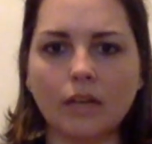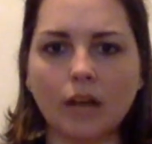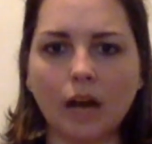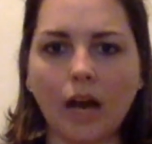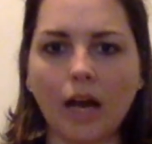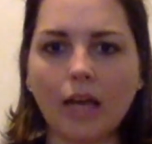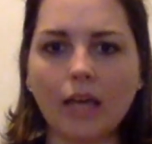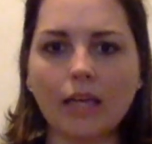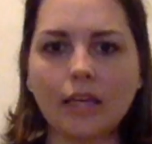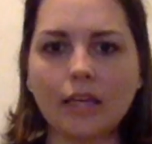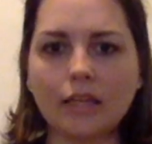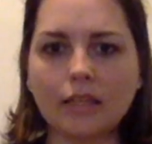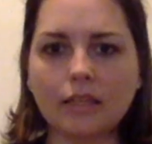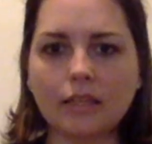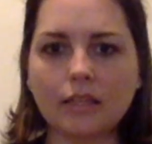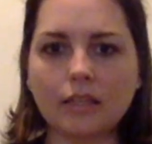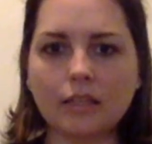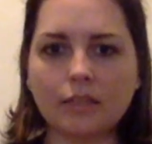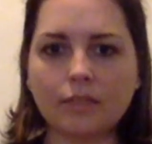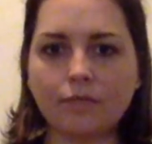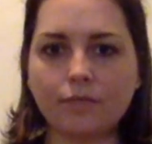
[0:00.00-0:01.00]
I
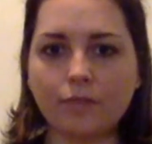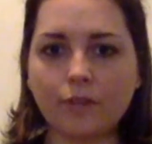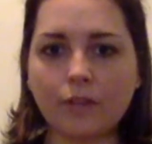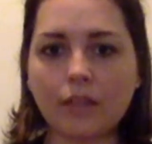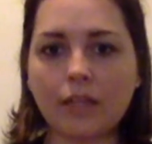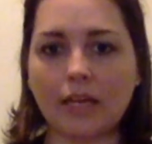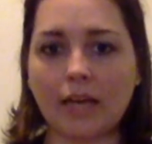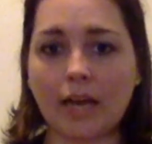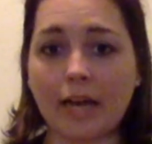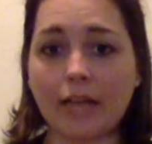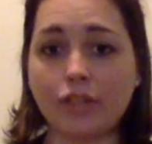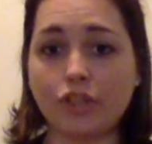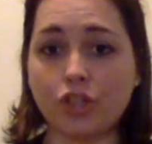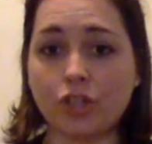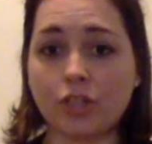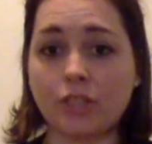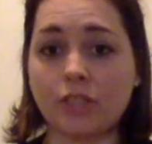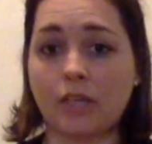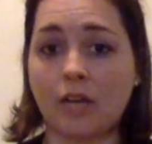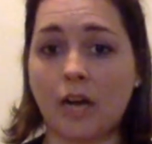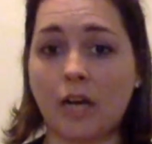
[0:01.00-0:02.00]
feel like I
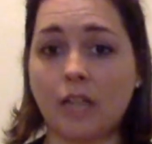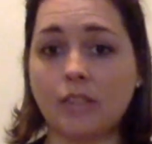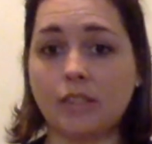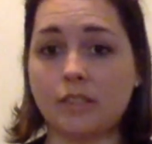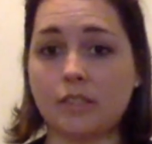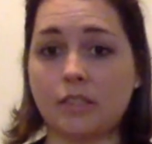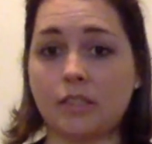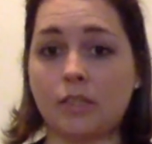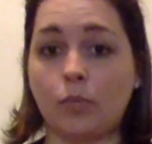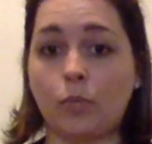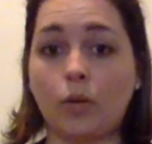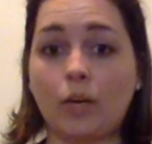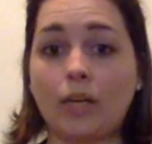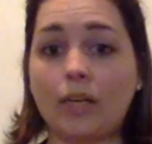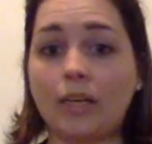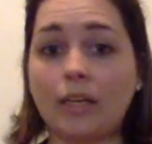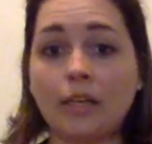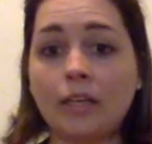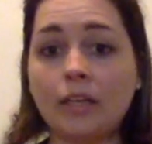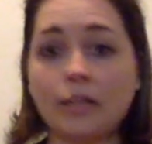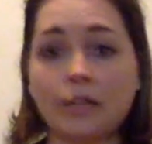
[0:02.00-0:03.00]
just constantly want to
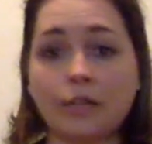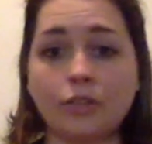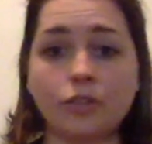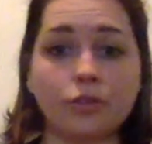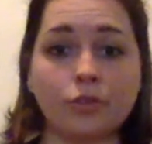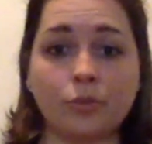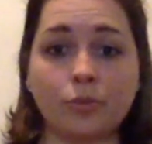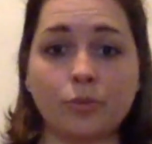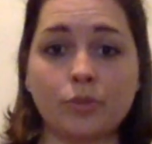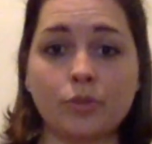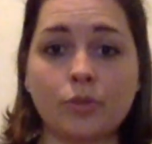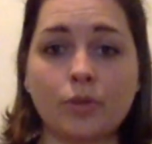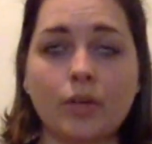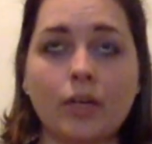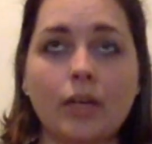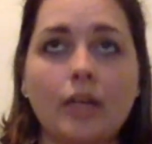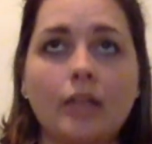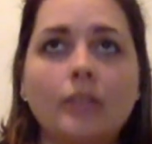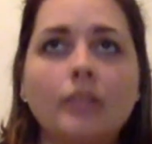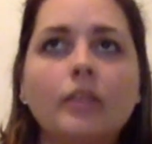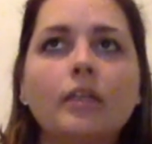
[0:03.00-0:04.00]
eat and I don't know what's going
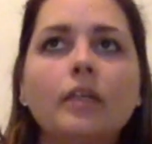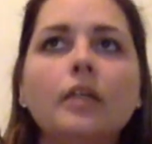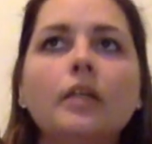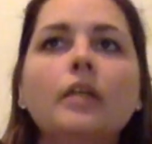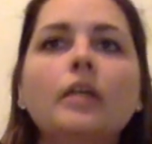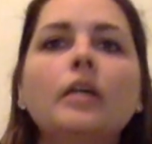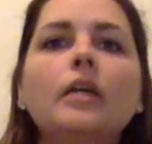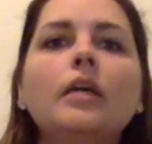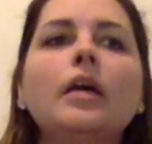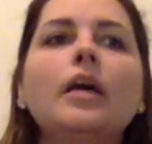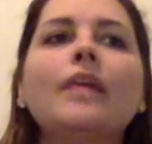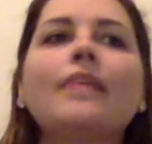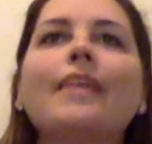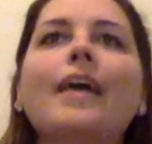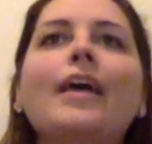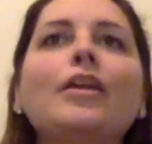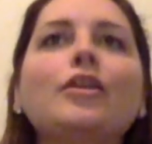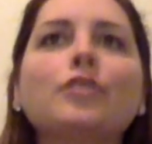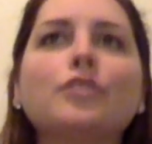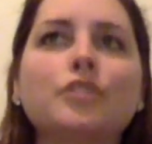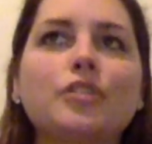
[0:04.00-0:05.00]
on.
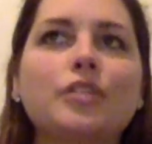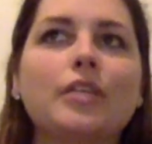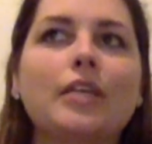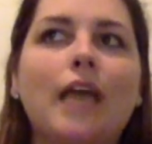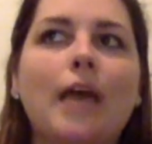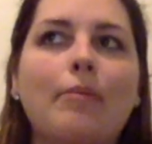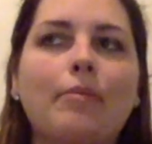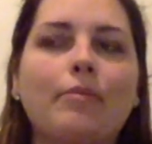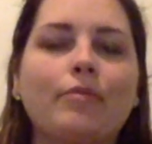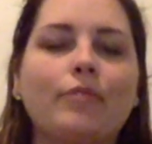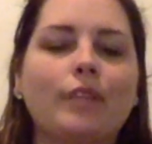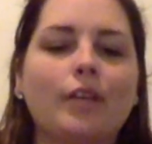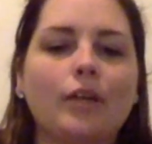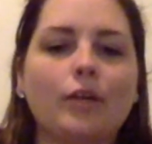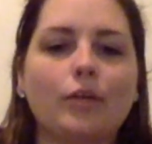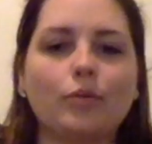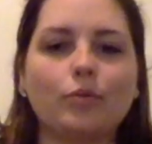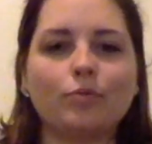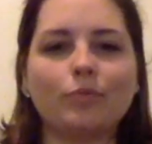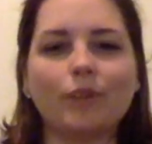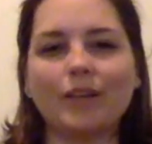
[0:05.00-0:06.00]
That usually happened for like
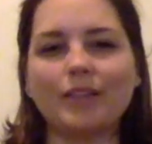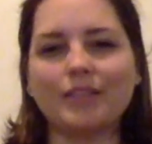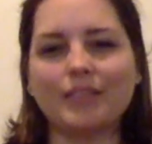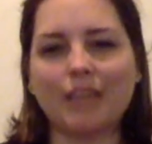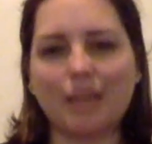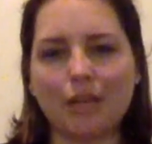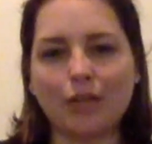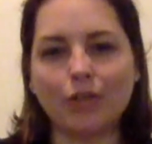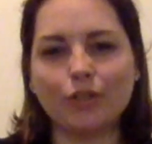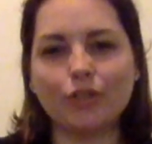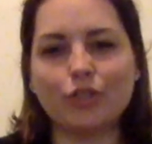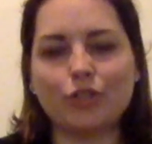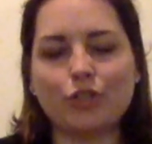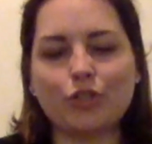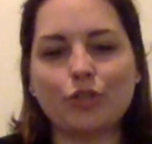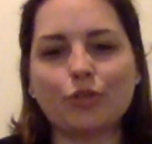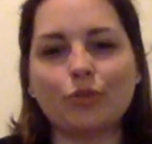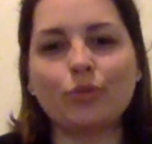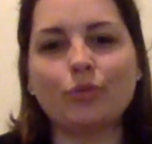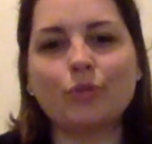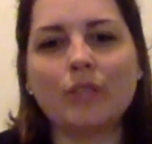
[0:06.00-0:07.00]
a day or
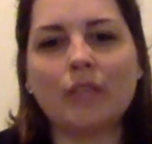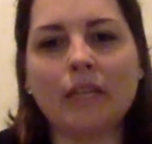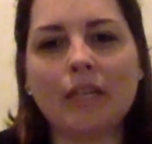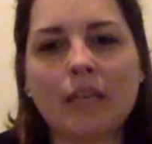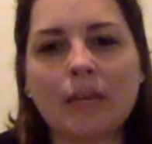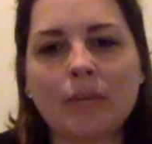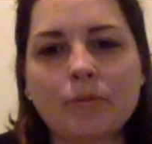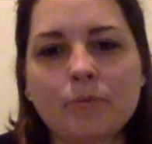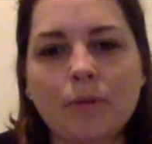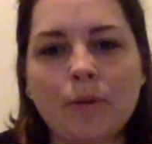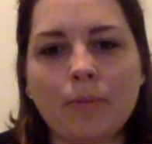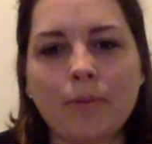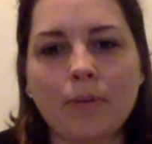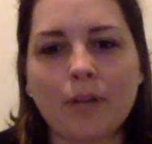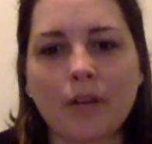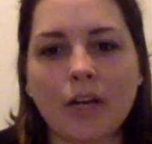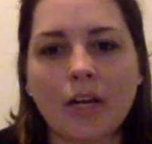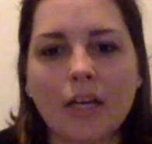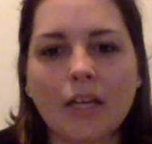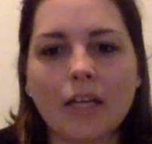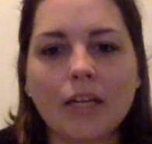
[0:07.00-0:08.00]
two leading up to my
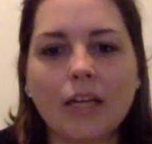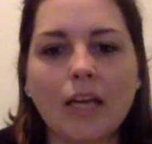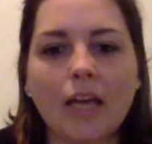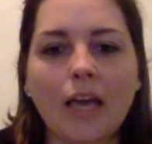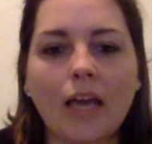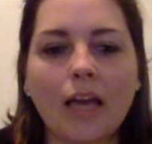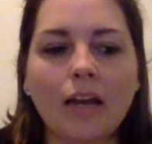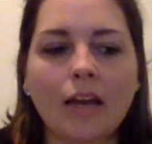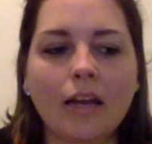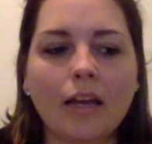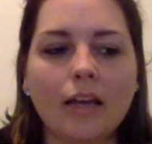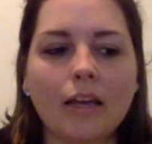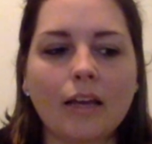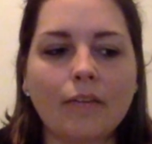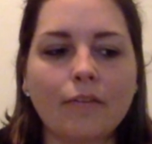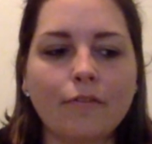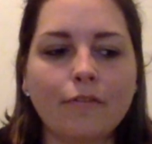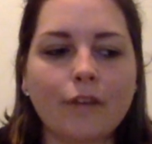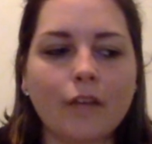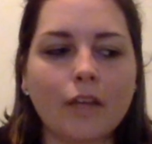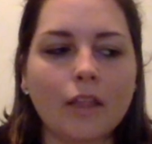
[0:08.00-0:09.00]
period, and I
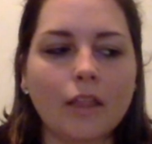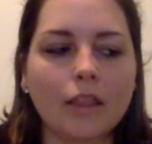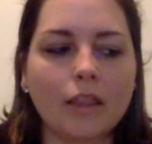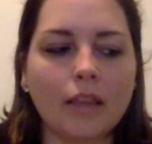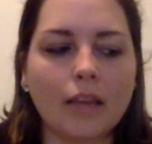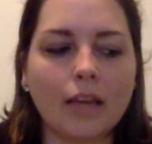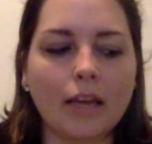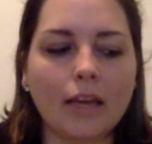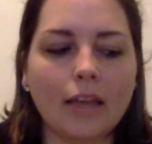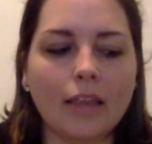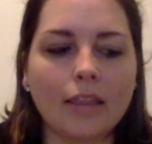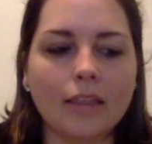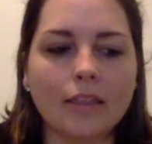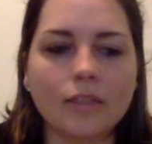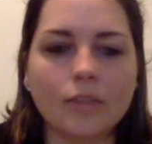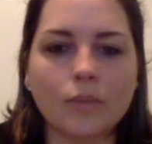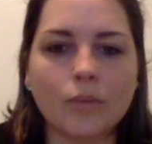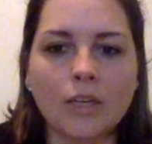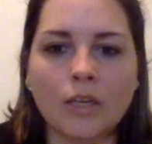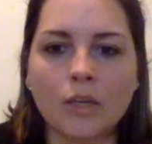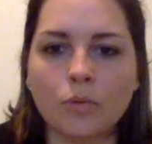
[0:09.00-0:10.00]
felt like this
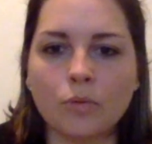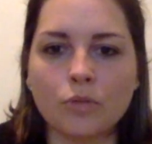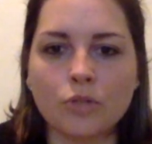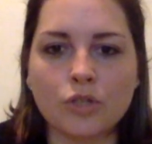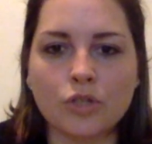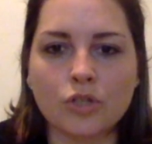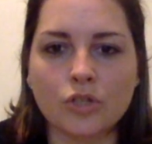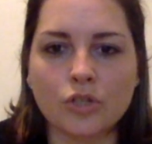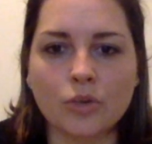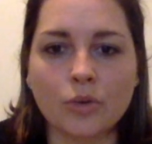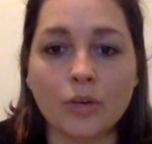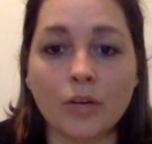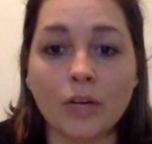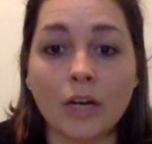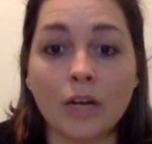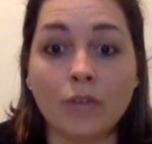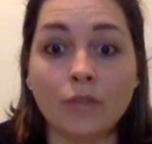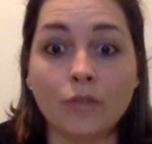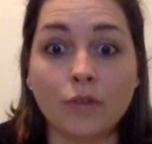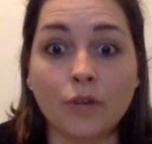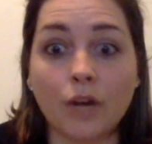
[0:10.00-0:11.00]
week it was just going on
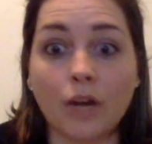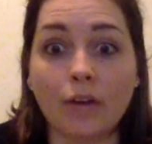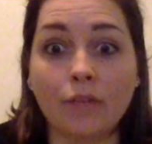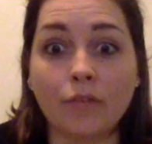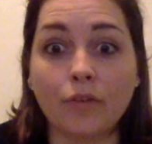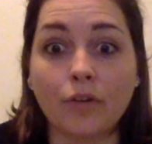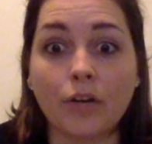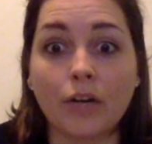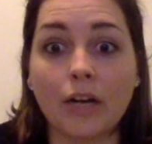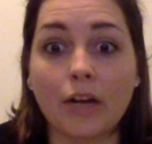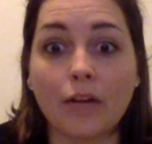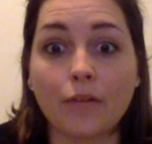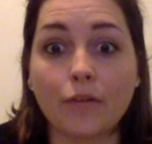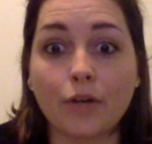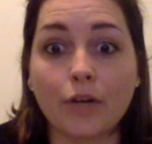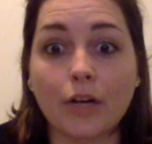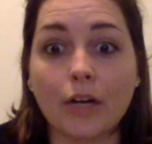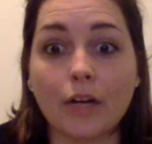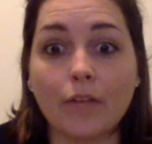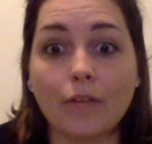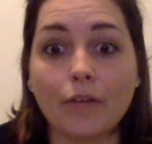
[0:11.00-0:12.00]
forever and ever
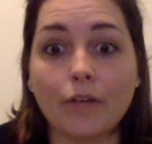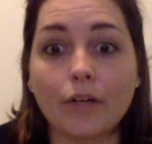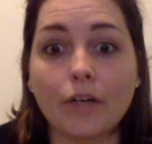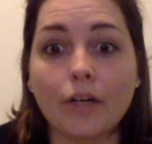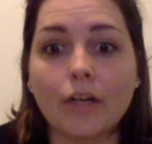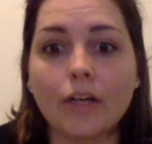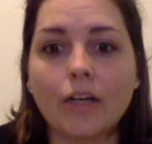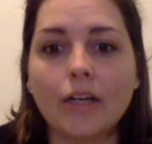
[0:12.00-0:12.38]
and ever.